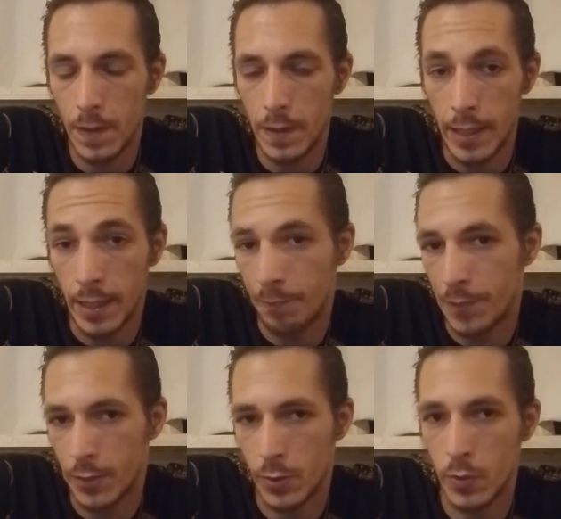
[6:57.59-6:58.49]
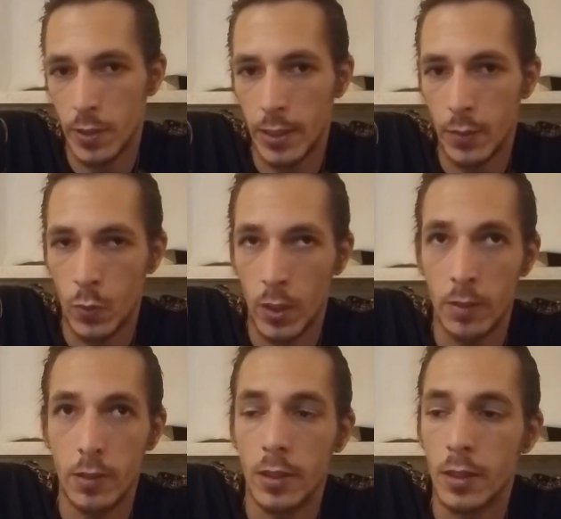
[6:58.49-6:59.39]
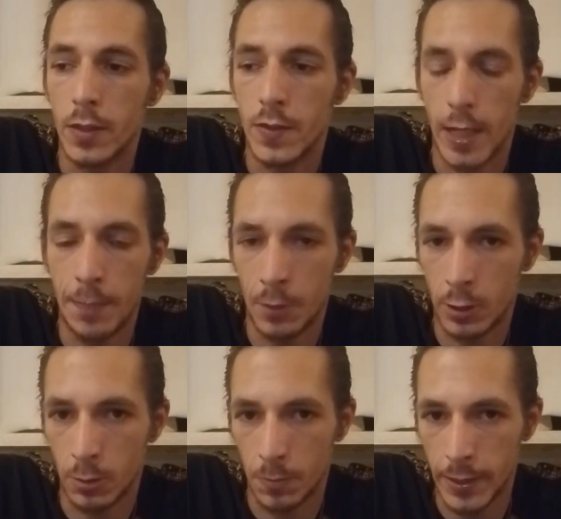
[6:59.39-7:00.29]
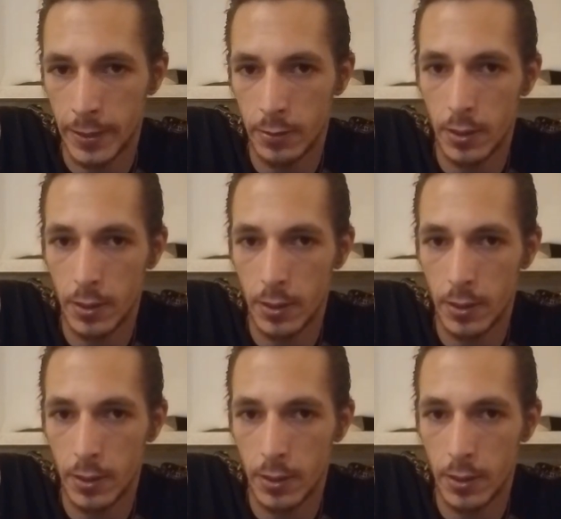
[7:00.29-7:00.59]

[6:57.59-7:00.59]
Yeah, there's only one side marker blinker